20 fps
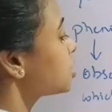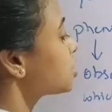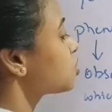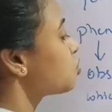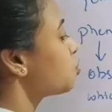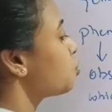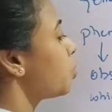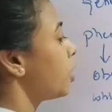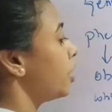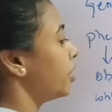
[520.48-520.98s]
this
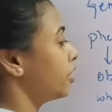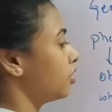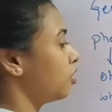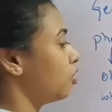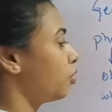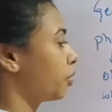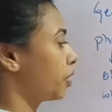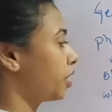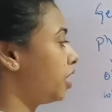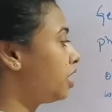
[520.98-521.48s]
word,
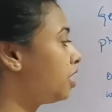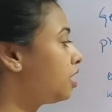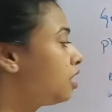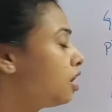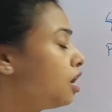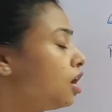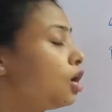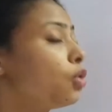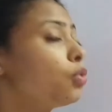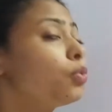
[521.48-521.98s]

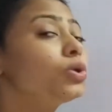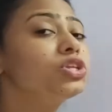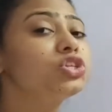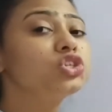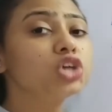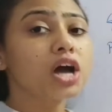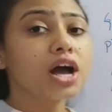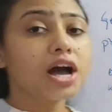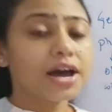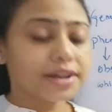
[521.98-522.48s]
okay,
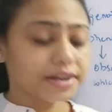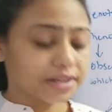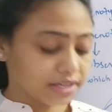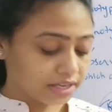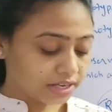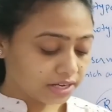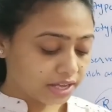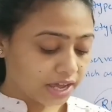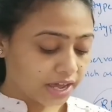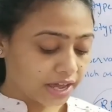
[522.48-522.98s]
which are
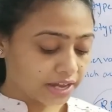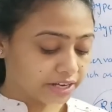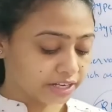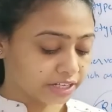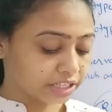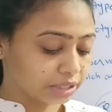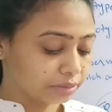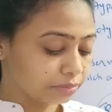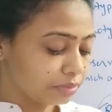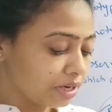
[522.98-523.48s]

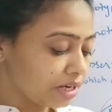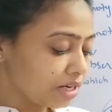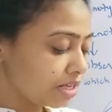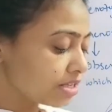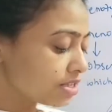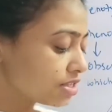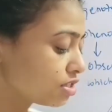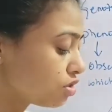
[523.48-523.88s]
inheritable is